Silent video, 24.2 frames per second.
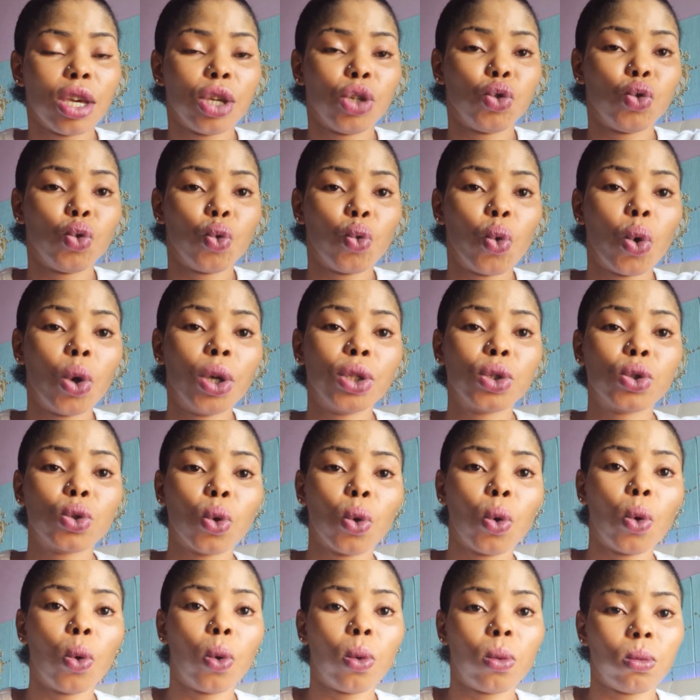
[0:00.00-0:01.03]
you're going
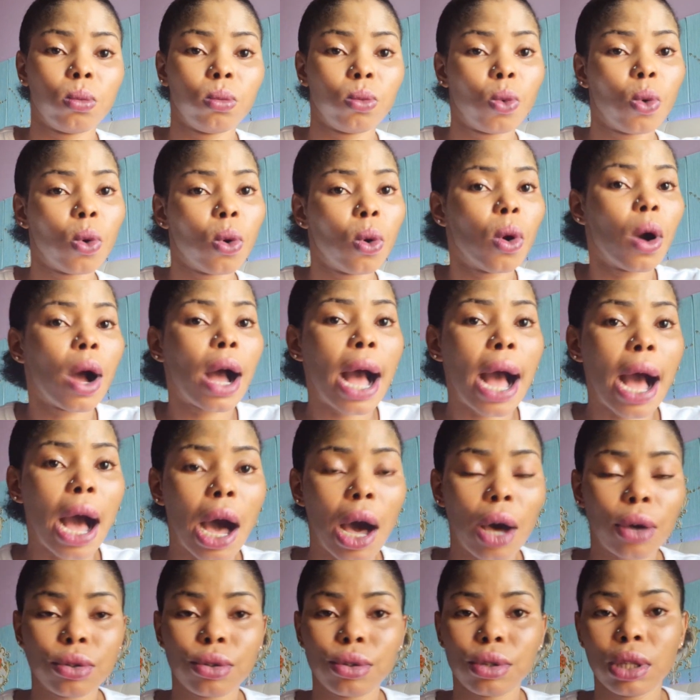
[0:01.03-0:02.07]
to go
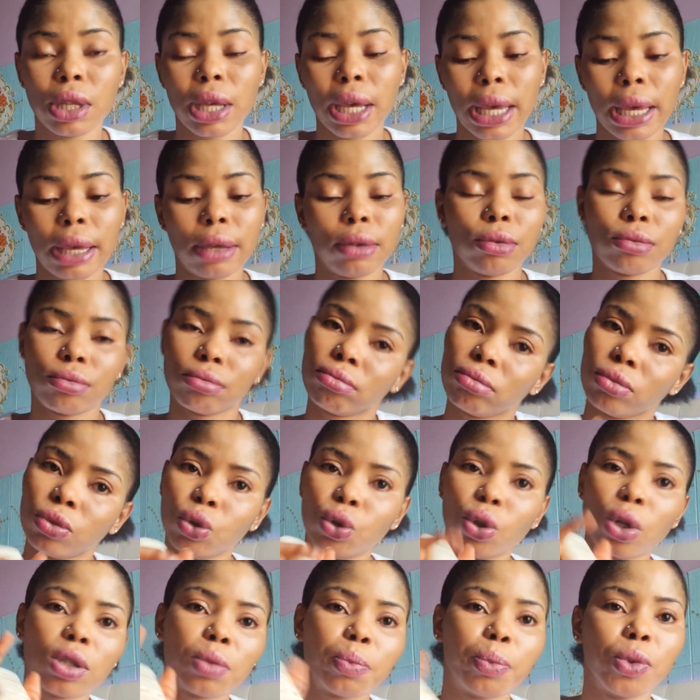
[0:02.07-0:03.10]
house, then
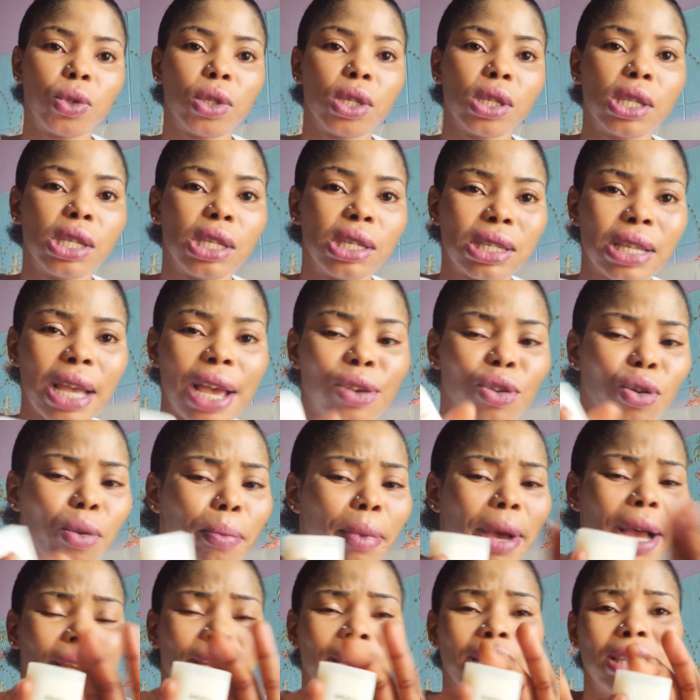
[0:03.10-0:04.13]
just put it inside your
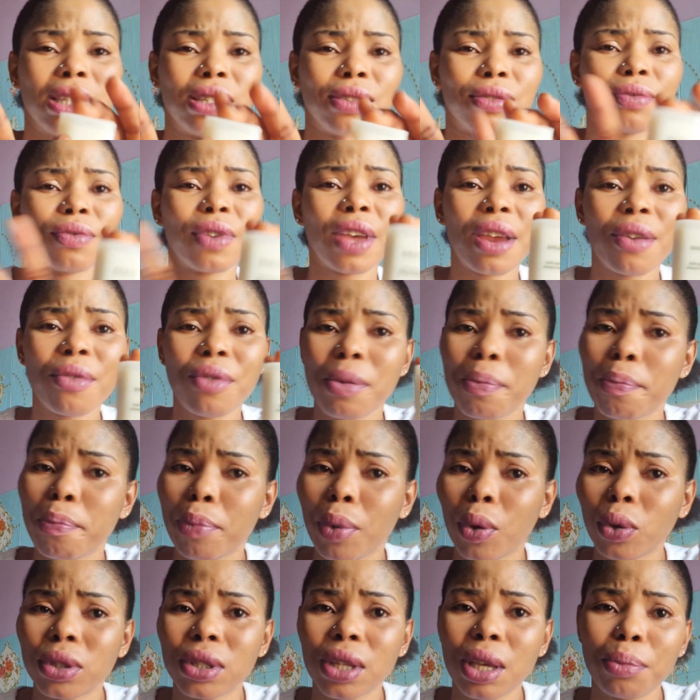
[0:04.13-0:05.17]
bag. It's very
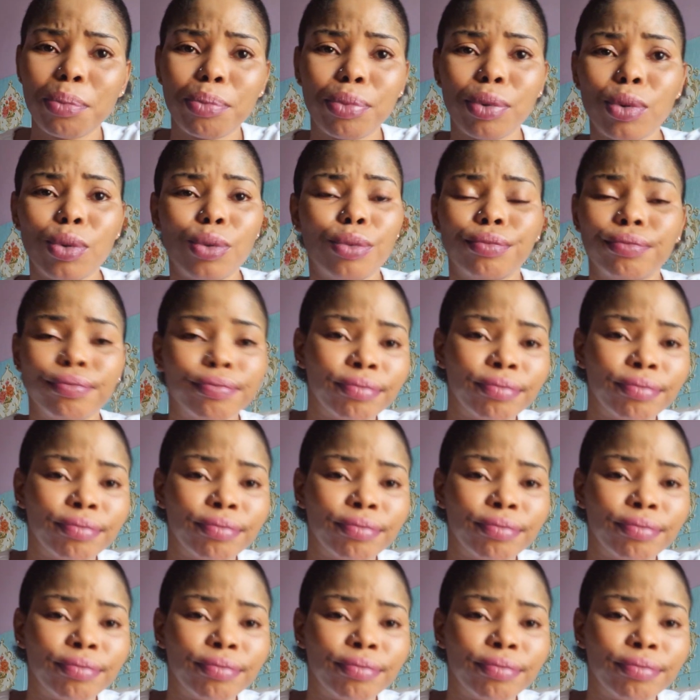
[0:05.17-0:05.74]
portable.